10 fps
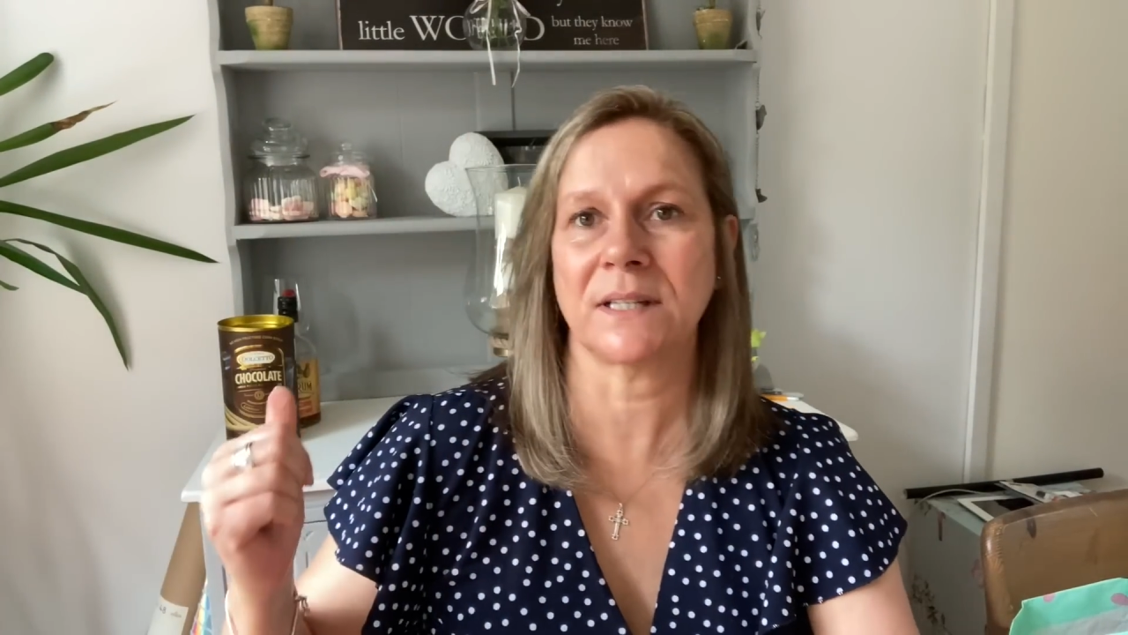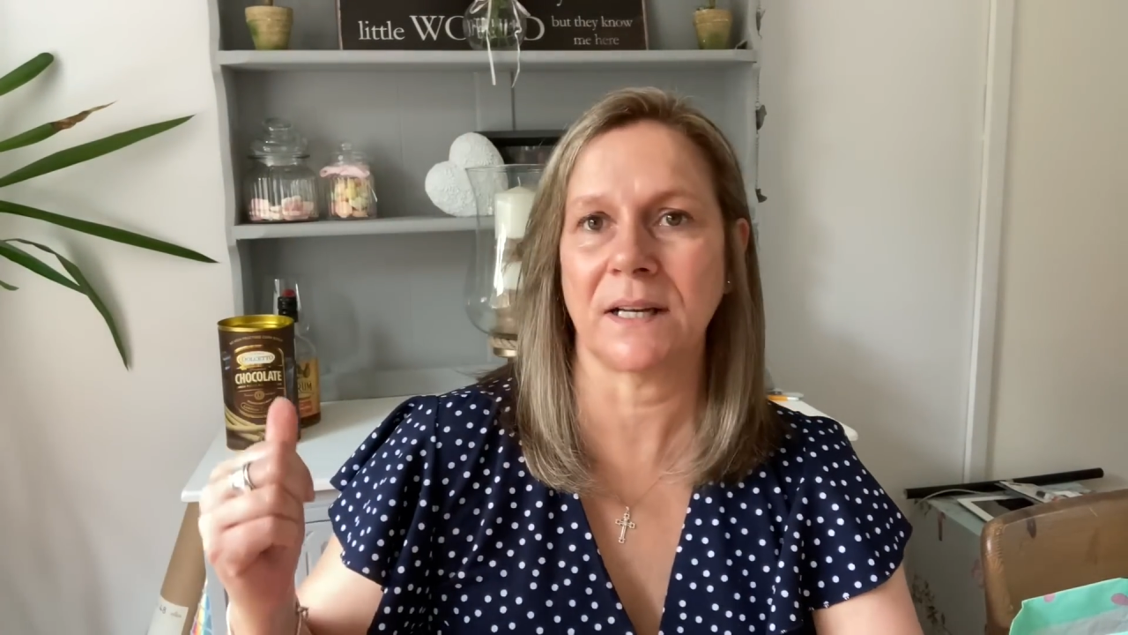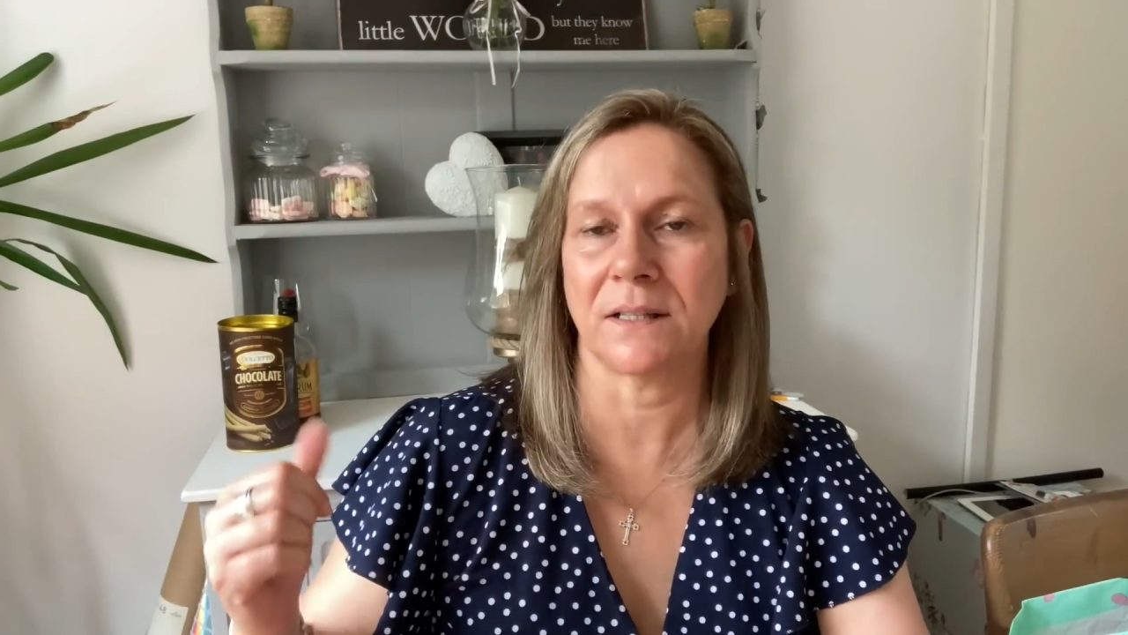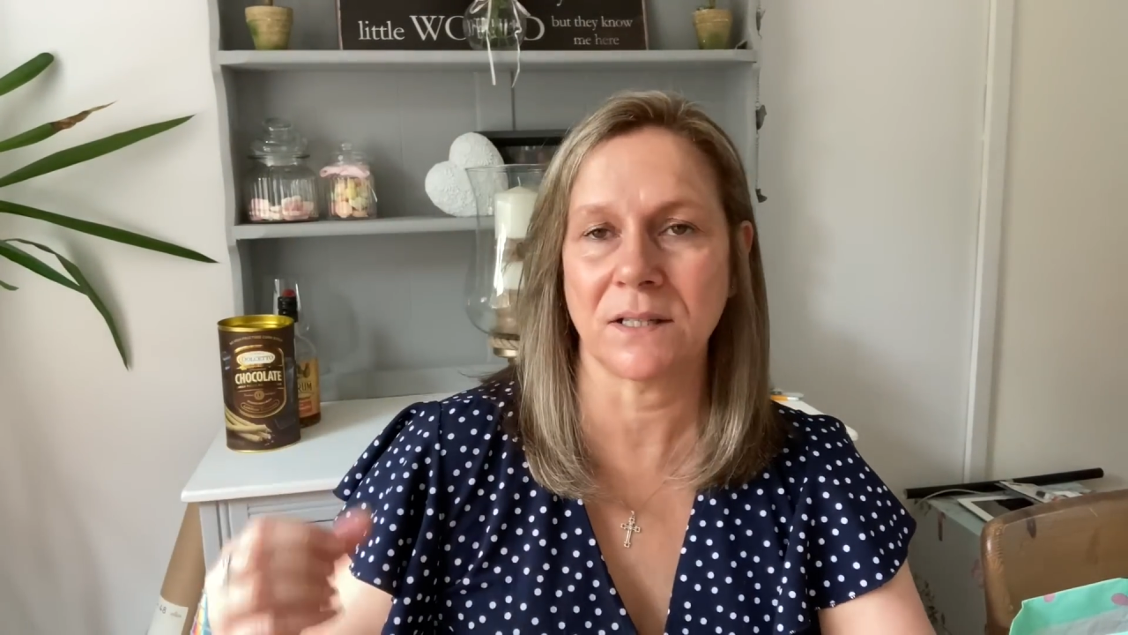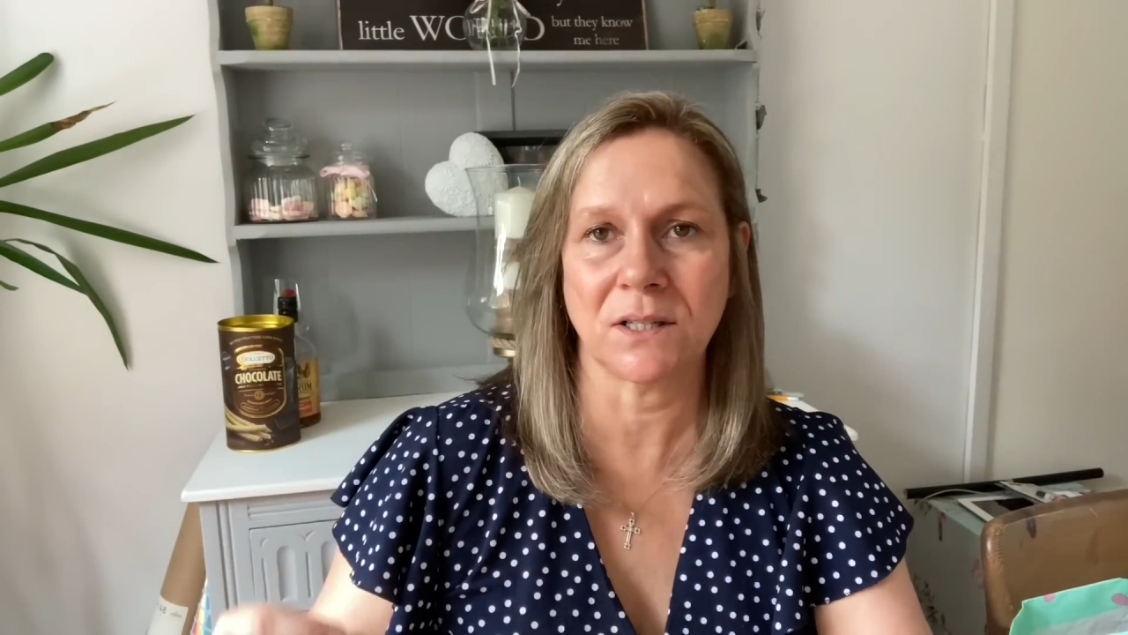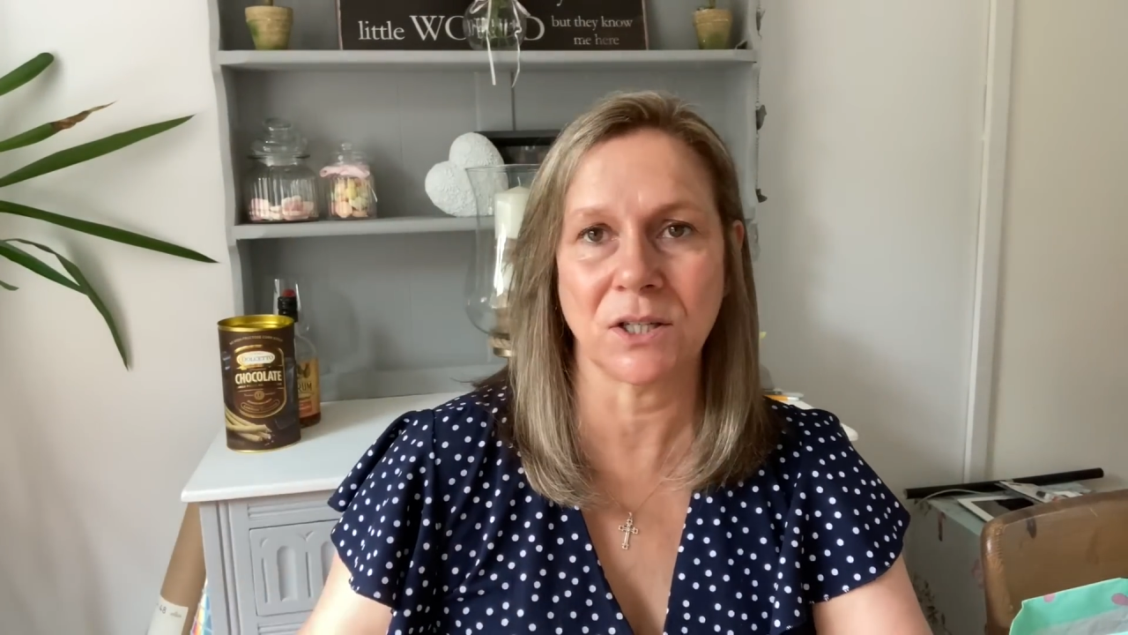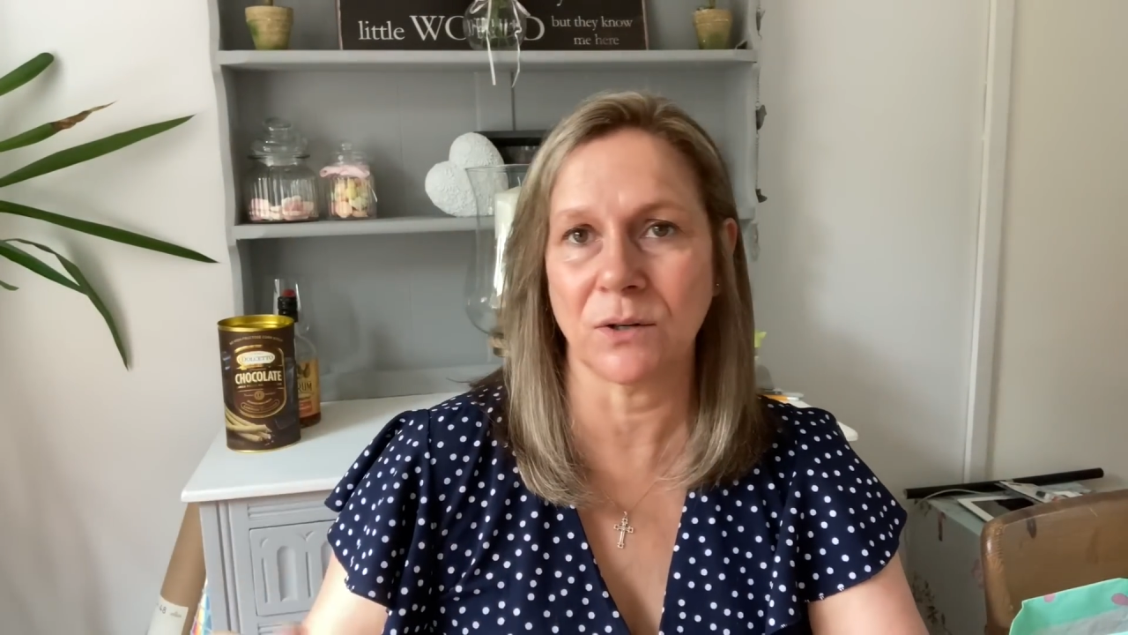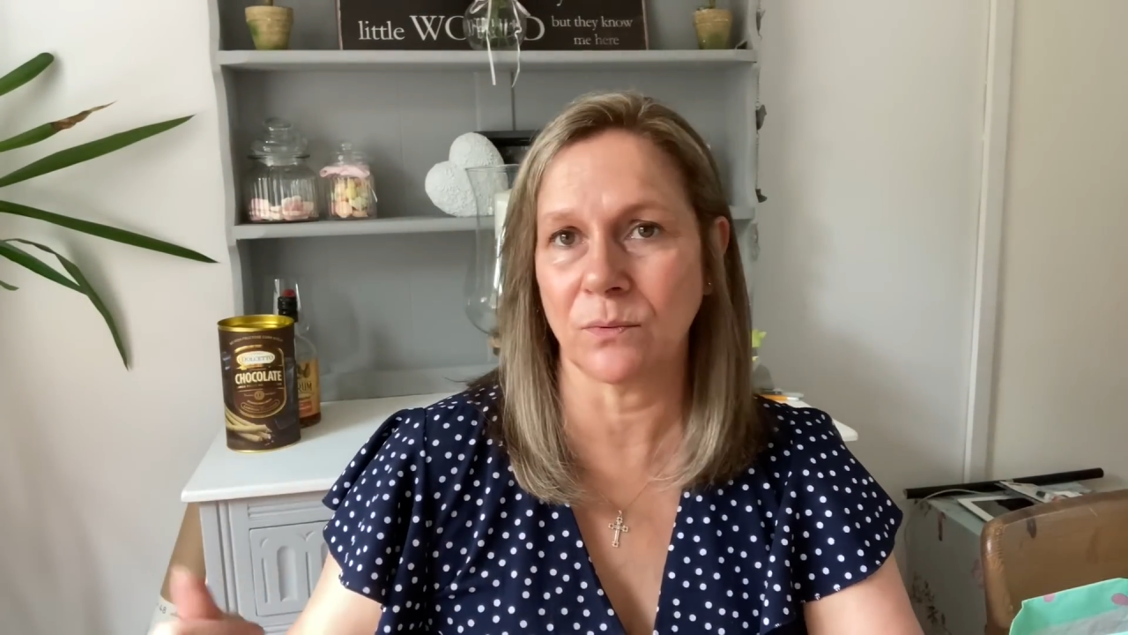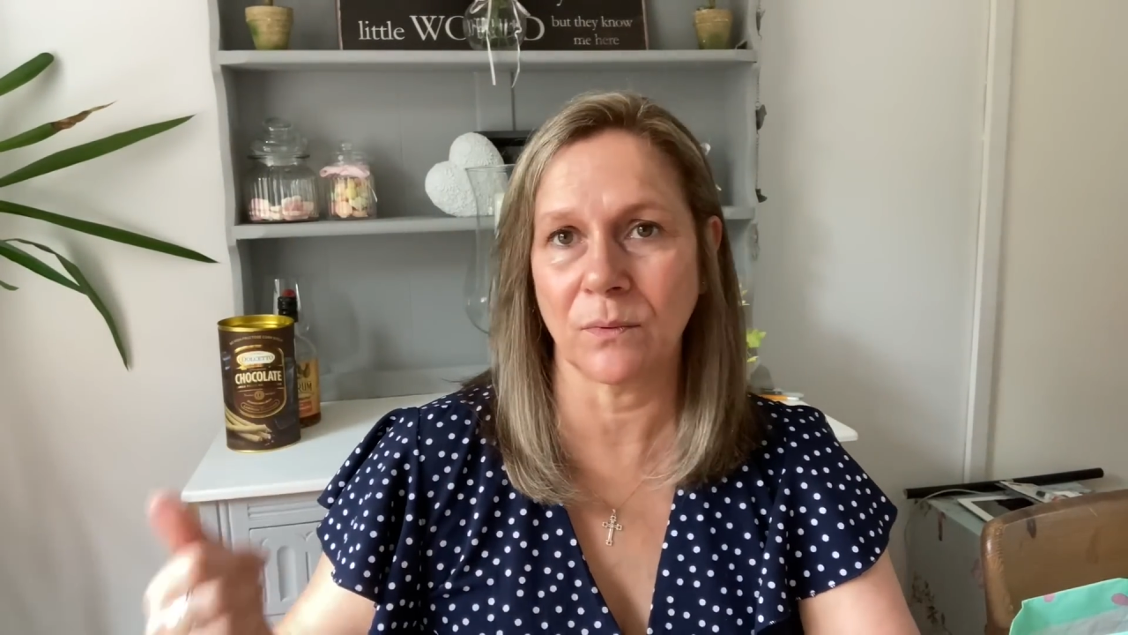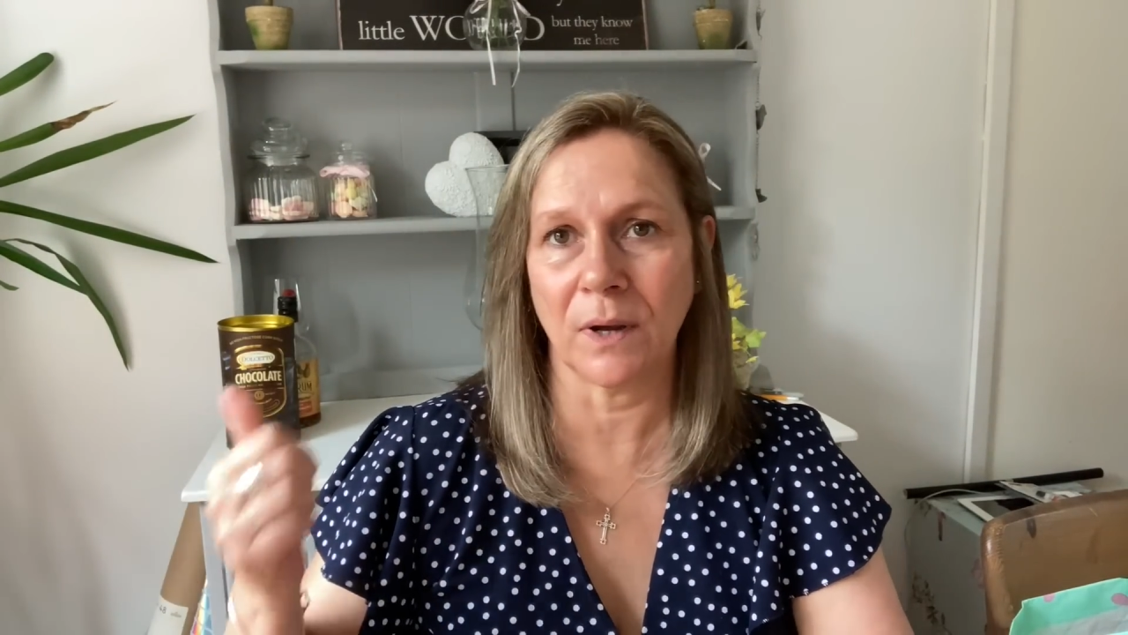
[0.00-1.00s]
in to do